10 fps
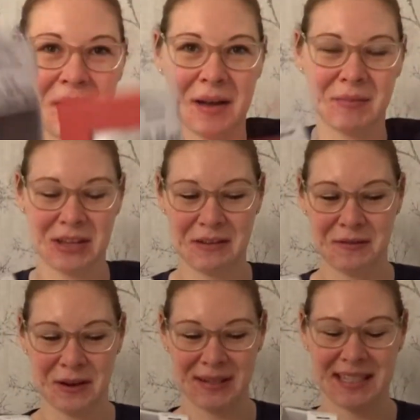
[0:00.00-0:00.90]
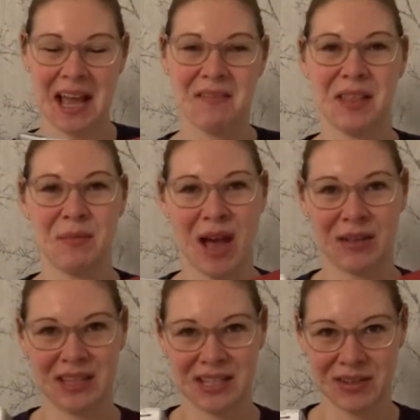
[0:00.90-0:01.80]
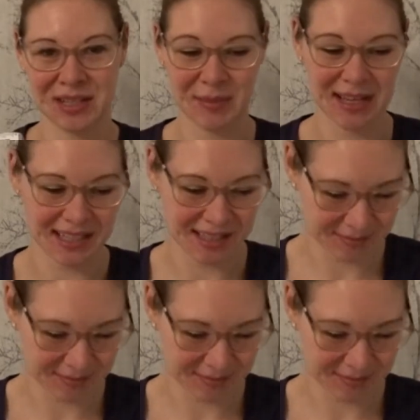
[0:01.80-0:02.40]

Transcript: I'm looking forward to having them out this Christmas.